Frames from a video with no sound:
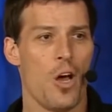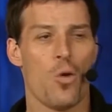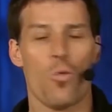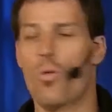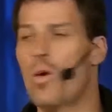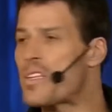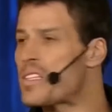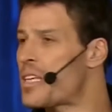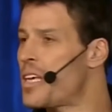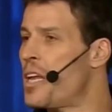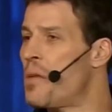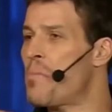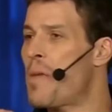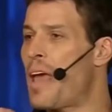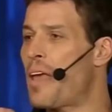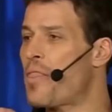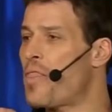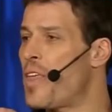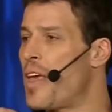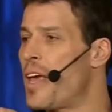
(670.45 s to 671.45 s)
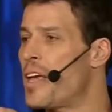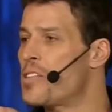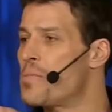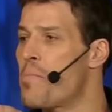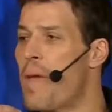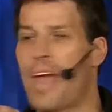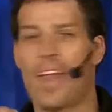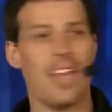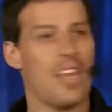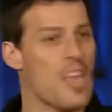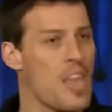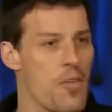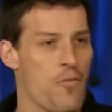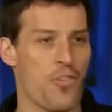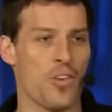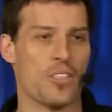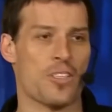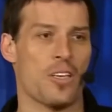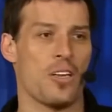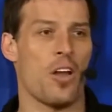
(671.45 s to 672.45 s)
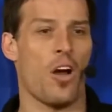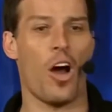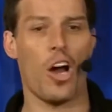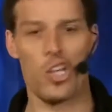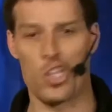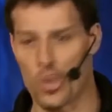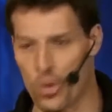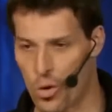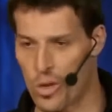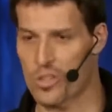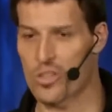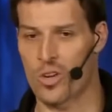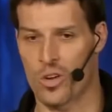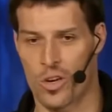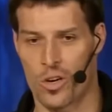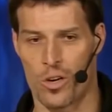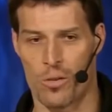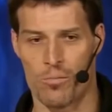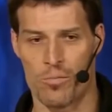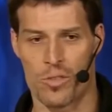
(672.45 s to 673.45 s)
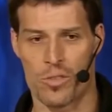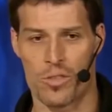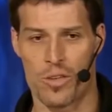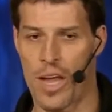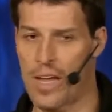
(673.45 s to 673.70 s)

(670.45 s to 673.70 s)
What's going to make things magnificent on your terms,